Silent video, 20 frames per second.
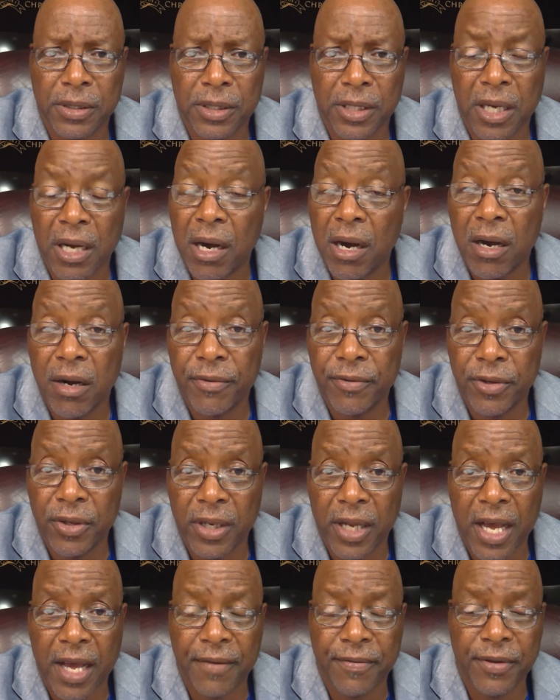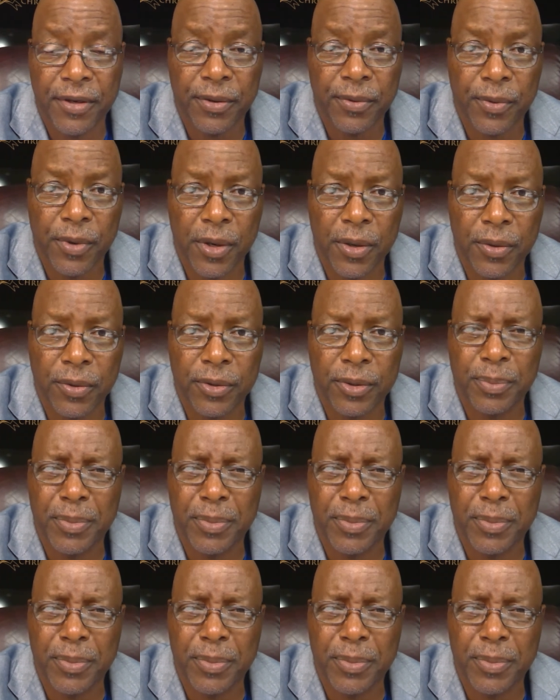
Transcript: car of your life in the road.